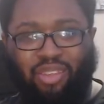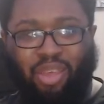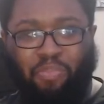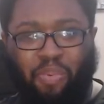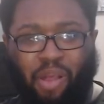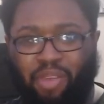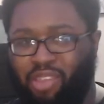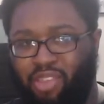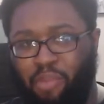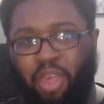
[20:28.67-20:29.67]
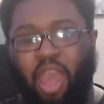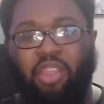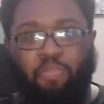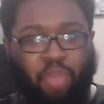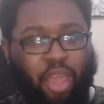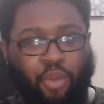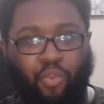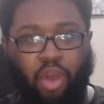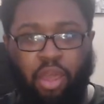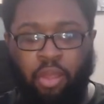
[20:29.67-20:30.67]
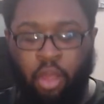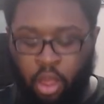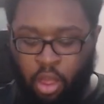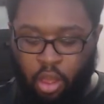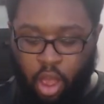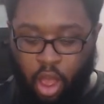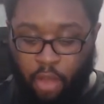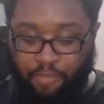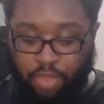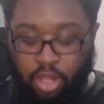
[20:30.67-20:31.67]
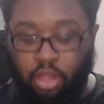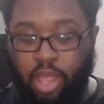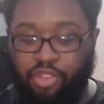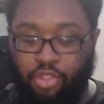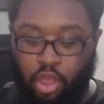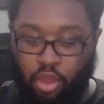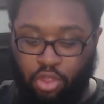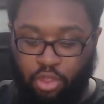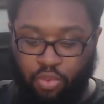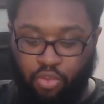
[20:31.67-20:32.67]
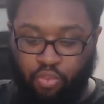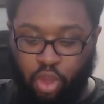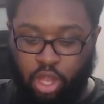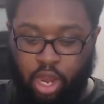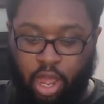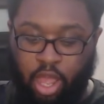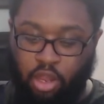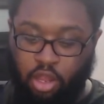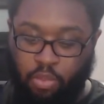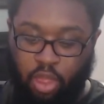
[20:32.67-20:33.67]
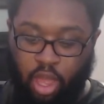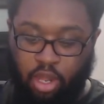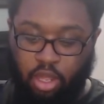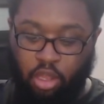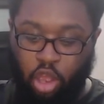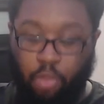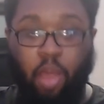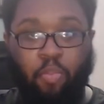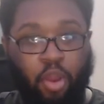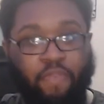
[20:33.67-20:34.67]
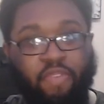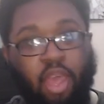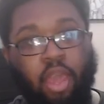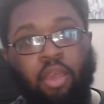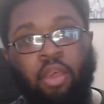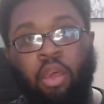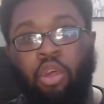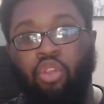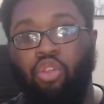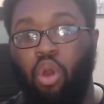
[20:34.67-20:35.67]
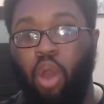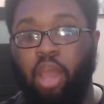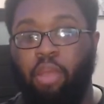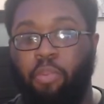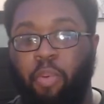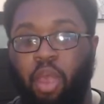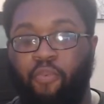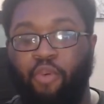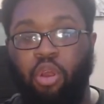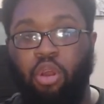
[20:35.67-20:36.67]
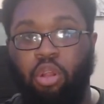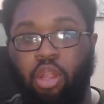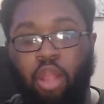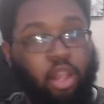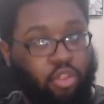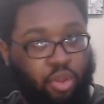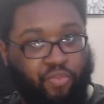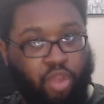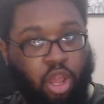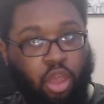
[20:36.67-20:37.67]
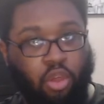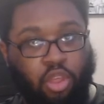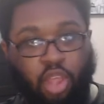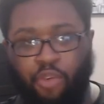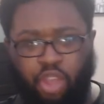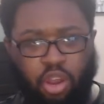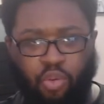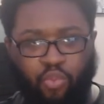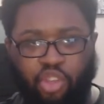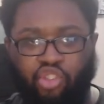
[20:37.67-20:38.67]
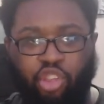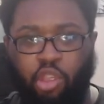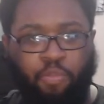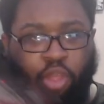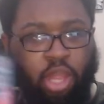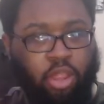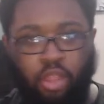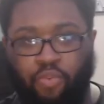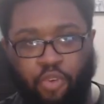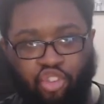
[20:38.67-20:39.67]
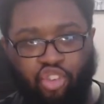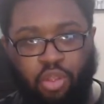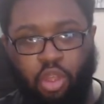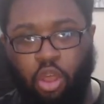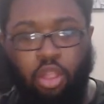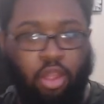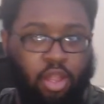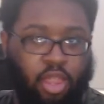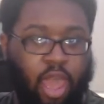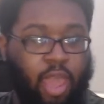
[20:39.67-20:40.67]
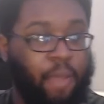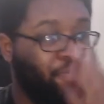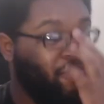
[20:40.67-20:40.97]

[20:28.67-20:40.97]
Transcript: You probably can't see it, but yeah, it's black and white. Um, nonetheless, though, this was one that I ended up getting on my birthday so I could prepare for the Nocturne video because I was going to originally just play this version and call it a day.